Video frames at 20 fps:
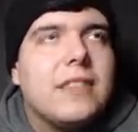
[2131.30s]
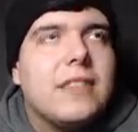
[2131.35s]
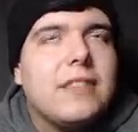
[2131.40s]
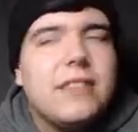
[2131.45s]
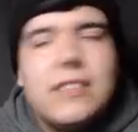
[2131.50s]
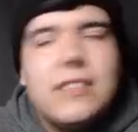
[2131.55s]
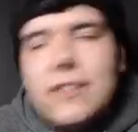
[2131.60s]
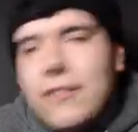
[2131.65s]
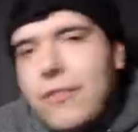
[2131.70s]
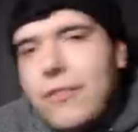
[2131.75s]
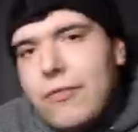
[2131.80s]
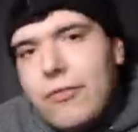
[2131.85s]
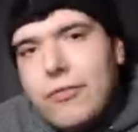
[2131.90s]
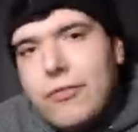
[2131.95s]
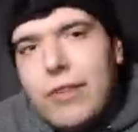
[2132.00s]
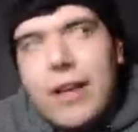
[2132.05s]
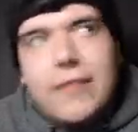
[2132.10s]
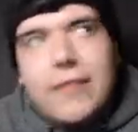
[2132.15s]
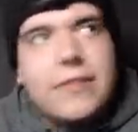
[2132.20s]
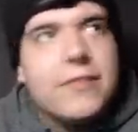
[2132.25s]
wasn't even
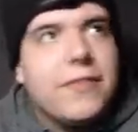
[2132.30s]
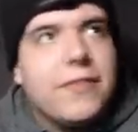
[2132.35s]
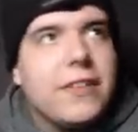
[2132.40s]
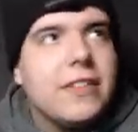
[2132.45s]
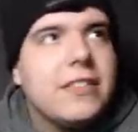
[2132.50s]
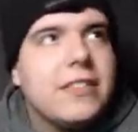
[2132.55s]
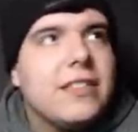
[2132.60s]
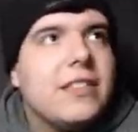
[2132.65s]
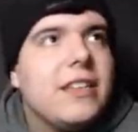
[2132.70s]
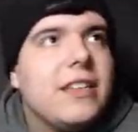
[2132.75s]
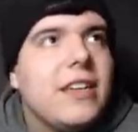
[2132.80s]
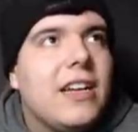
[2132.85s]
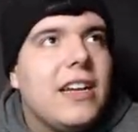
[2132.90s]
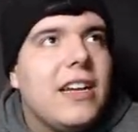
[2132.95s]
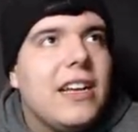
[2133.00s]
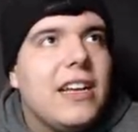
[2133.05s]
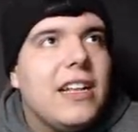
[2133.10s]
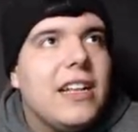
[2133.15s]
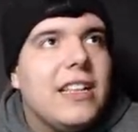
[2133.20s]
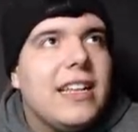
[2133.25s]
Rudolph's fault.
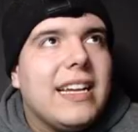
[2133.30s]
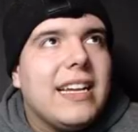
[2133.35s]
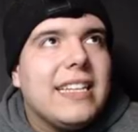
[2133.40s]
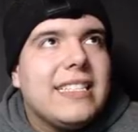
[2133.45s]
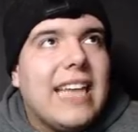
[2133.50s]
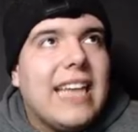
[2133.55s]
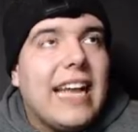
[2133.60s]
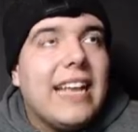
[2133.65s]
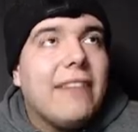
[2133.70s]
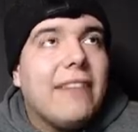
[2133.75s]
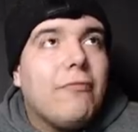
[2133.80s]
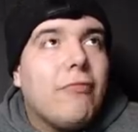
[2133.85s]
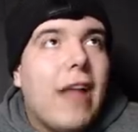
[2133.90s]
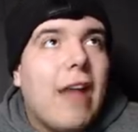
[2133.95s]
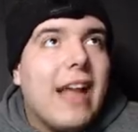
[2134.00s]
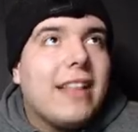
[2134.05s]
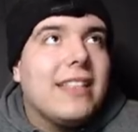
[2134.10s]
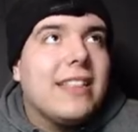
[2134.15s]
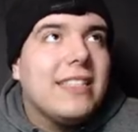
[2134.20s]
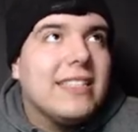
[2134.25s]
Like I said, I get
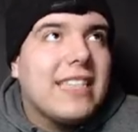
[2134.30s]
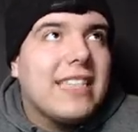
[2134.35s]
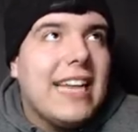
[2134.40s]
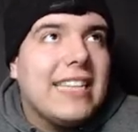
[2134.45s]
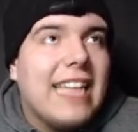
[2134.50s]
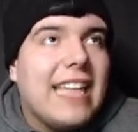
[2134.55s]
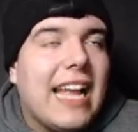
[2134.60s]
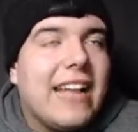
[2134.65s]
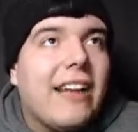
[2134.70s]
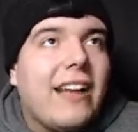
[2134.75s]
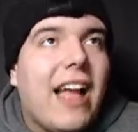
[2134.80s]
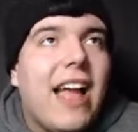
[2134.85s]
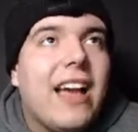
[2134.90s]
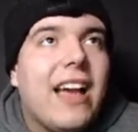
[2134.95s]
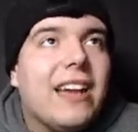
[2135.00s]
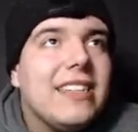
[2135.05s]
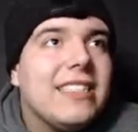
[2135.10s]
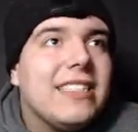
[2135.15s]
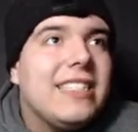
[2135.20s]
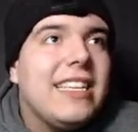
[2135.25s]
reckless, guys. I, I
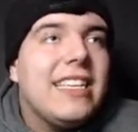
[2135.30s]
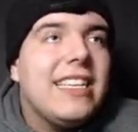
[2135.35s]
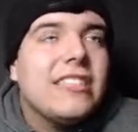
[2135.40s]
honestly get